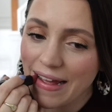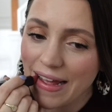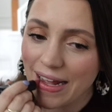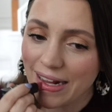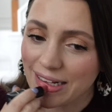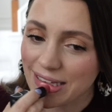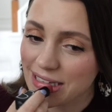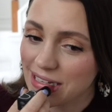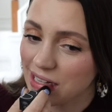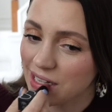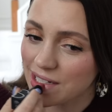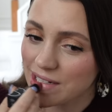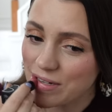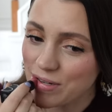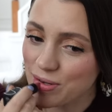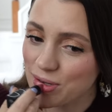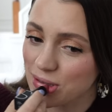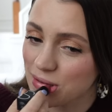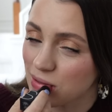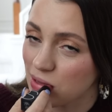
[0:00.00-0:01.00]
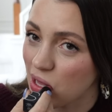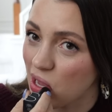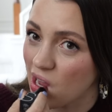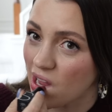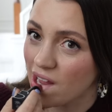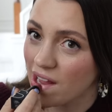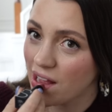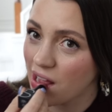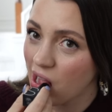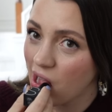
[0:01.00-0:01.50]
It's
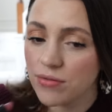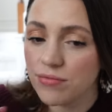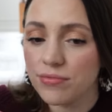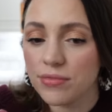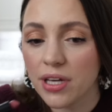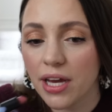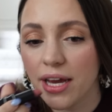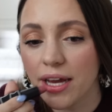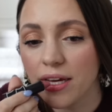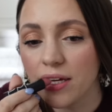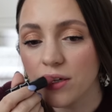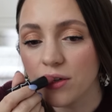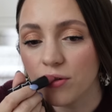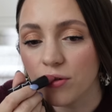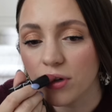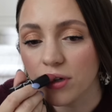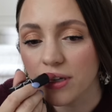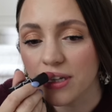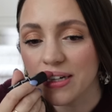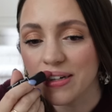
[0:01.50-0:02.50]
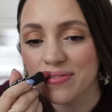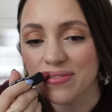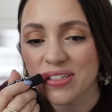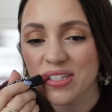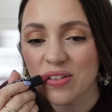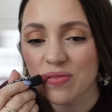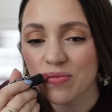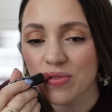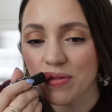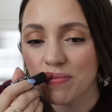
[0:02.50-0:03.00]
truly a Your
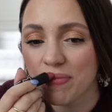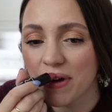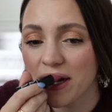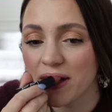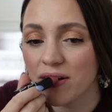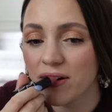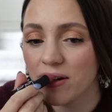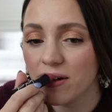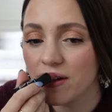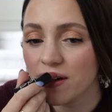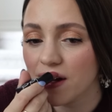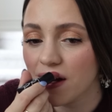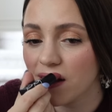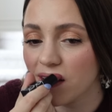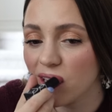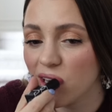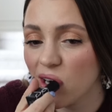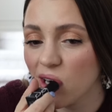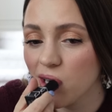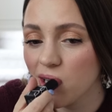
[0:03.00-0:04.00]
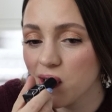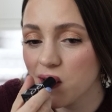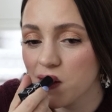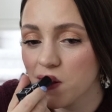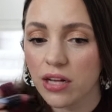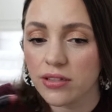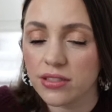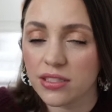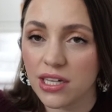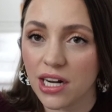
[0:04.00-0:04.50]
Lips but better color.
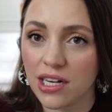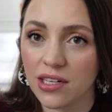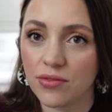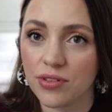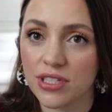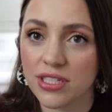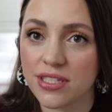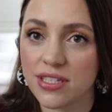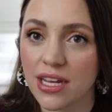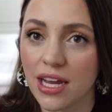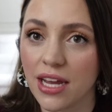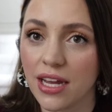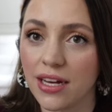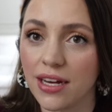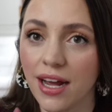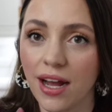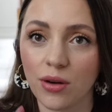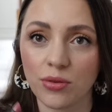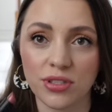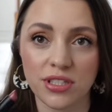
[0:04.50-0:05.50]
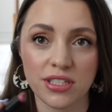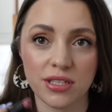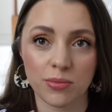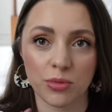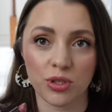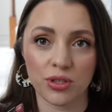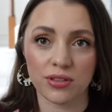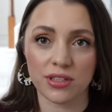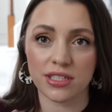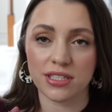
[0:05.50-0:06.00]
It's kind of insane how
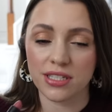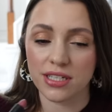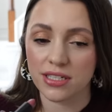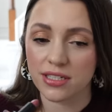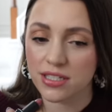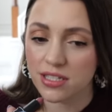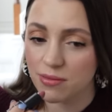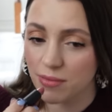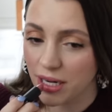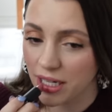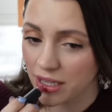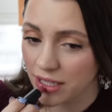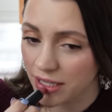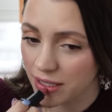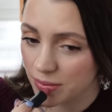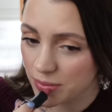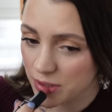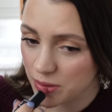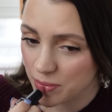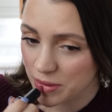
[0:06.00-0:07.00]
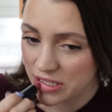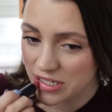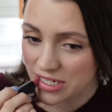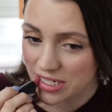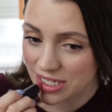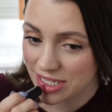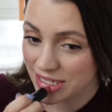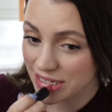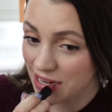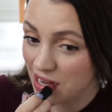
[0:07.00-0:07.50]
similar this is to my lips, but
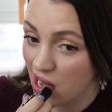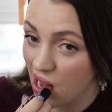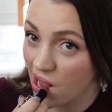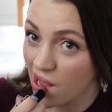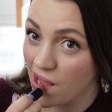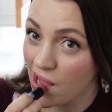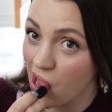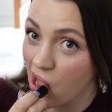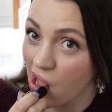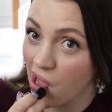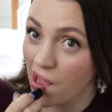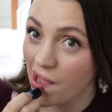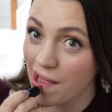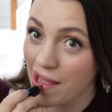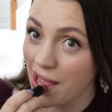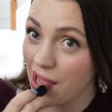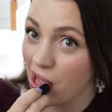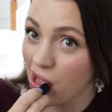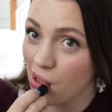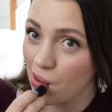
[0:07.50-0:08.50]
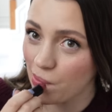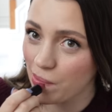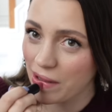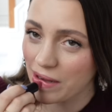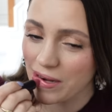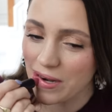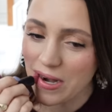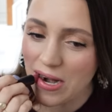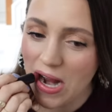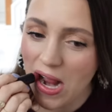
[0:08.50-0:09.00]
just
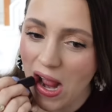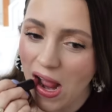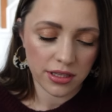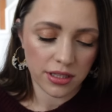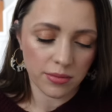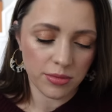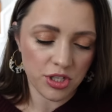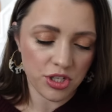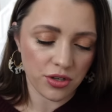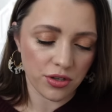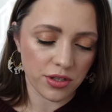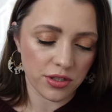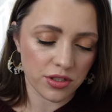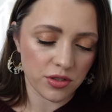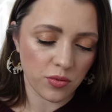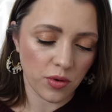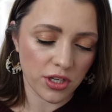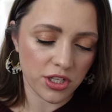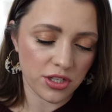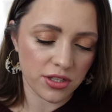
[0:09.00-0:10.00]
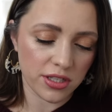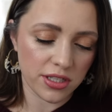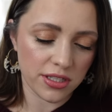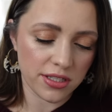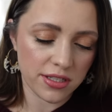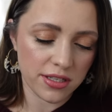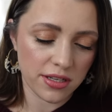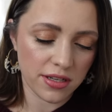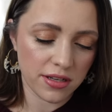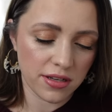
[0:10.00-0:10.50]
better. Let me show you a swatch of
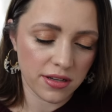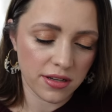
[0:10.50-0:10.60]
this.